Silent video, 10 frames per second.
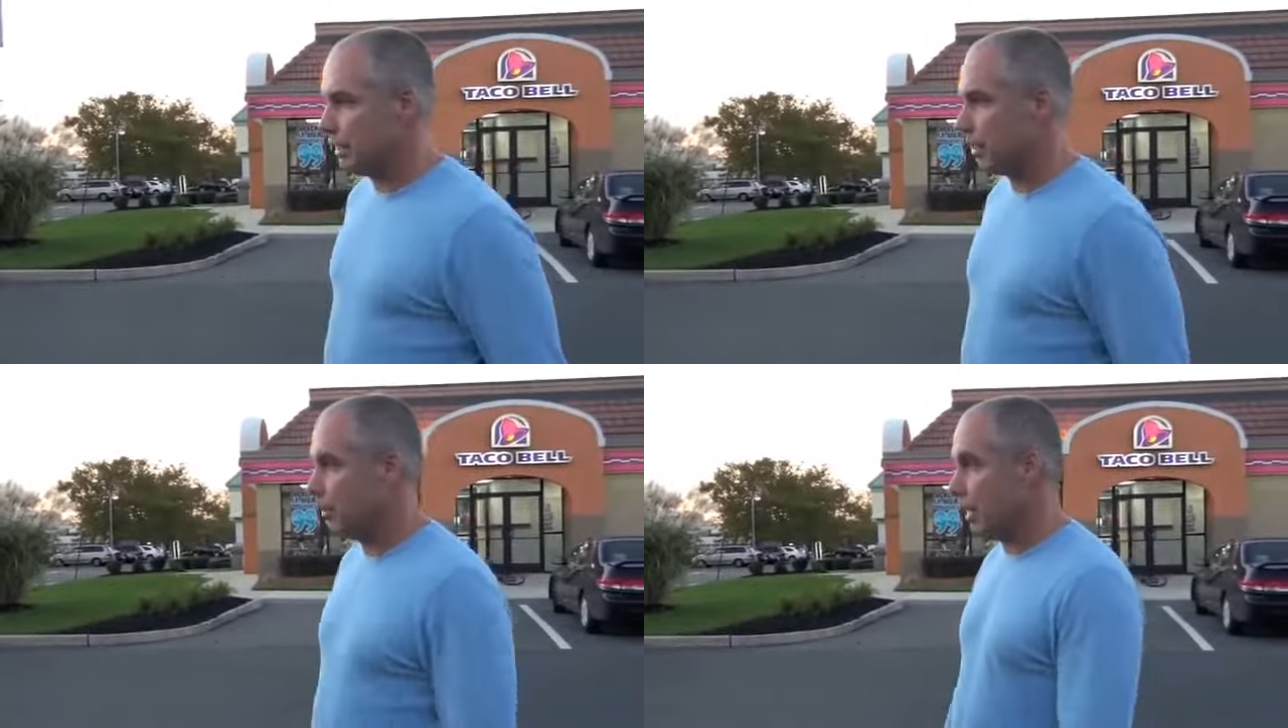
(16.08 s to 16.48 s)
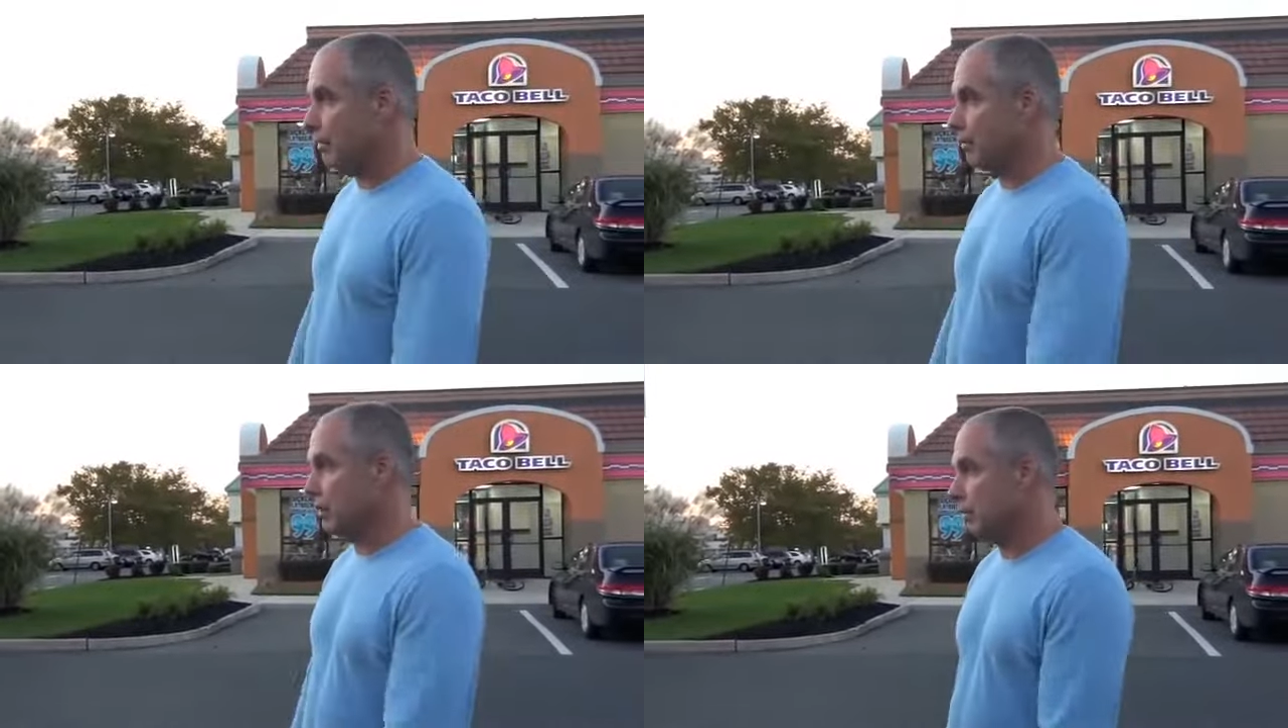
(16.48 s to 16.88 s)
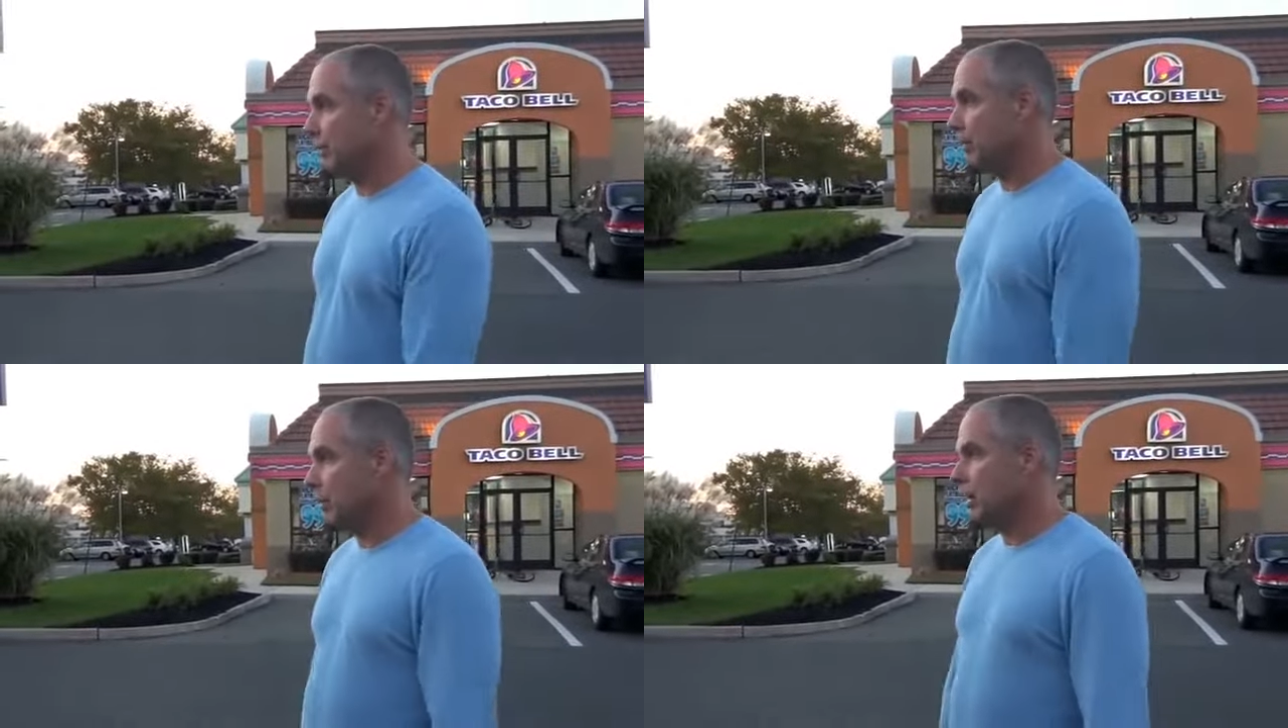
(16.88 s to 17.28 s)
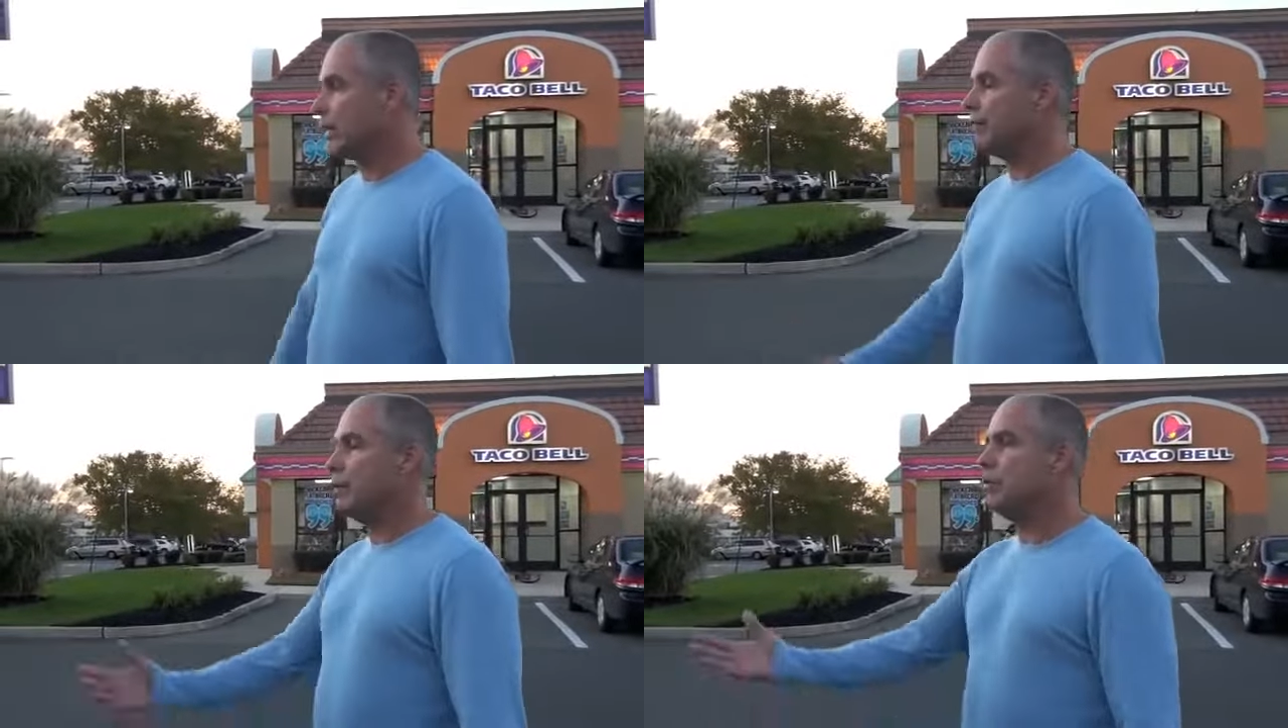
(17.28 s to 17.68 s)
to come out of you.
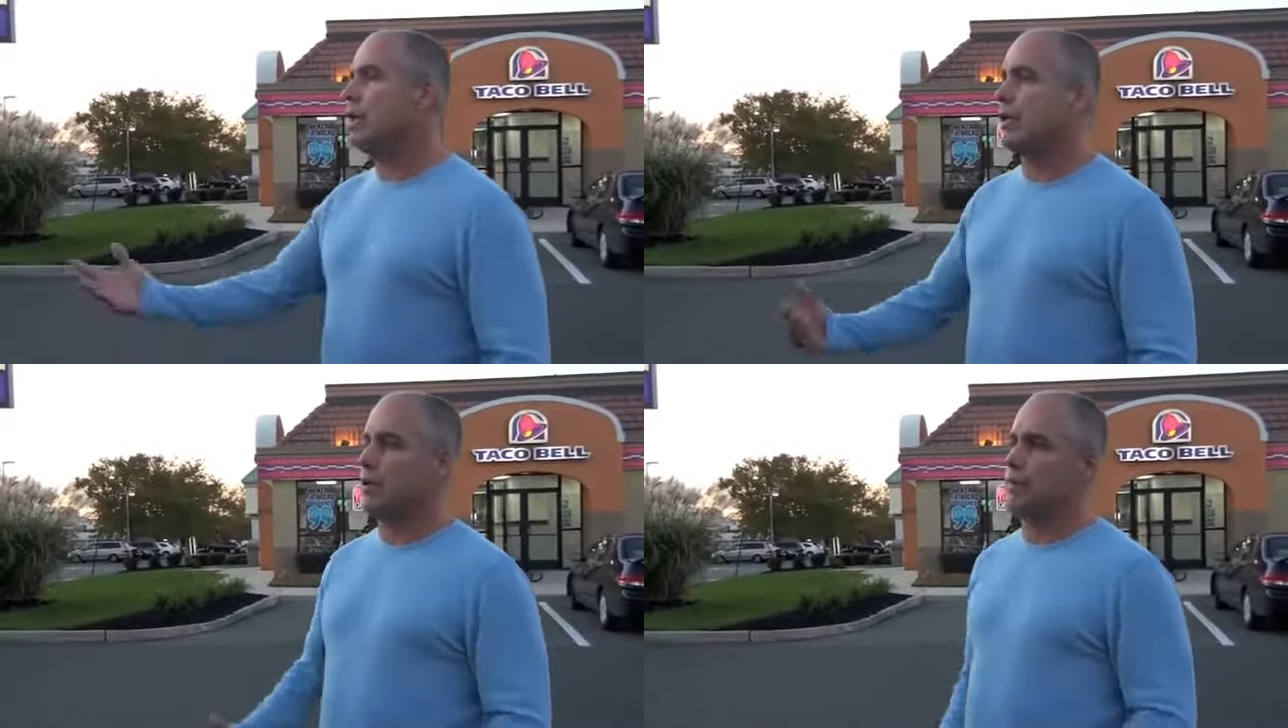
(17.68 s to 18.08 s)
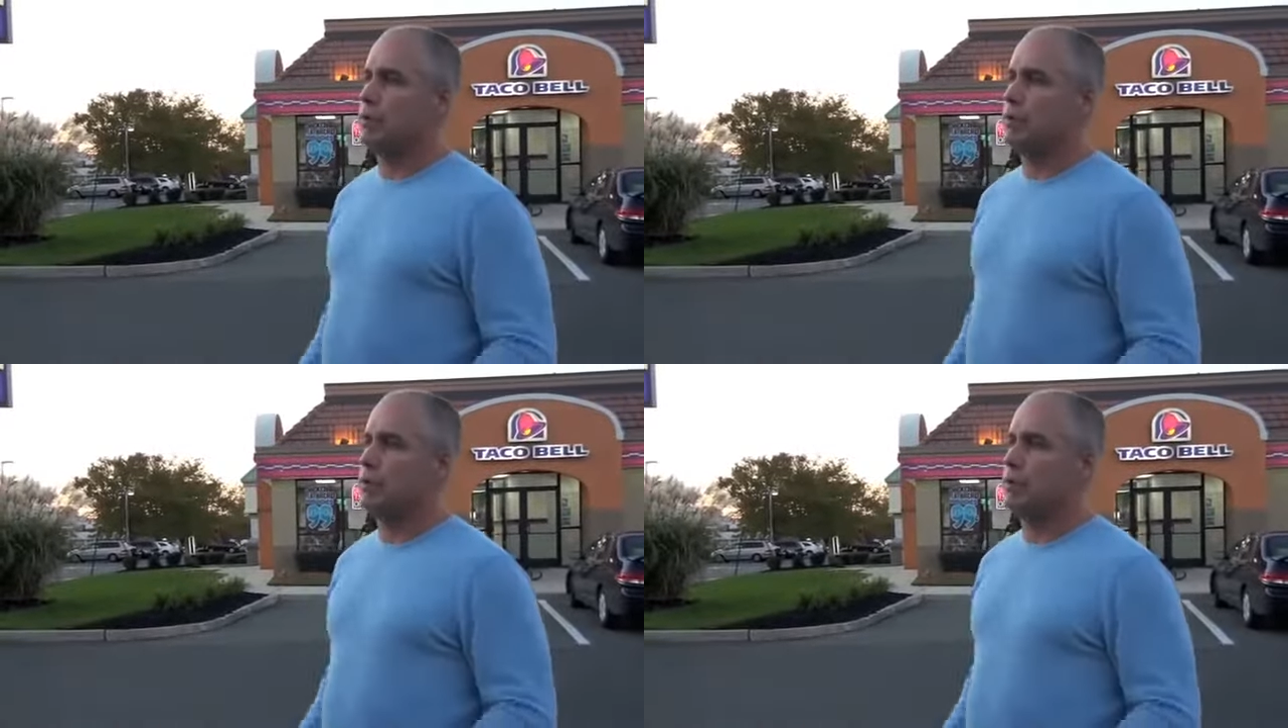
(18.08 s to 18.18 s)
Like if you like,